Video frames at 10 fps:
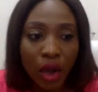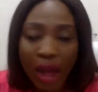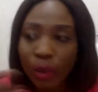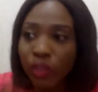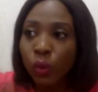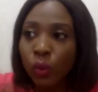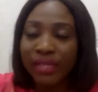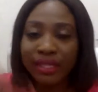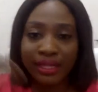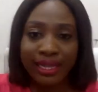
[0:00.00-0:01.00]
I want to
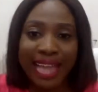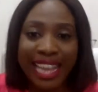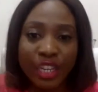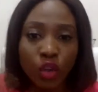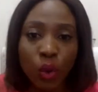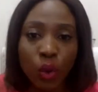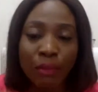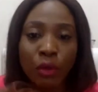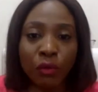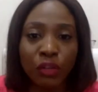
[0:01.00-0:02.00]
wait till
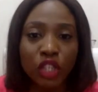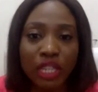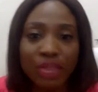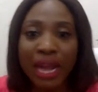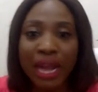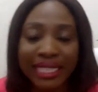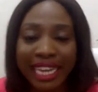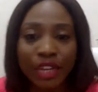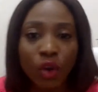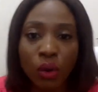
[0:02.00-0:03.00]
I'm officially married
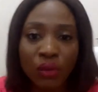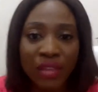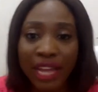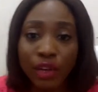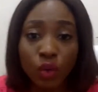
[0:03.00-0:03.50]
and all of that.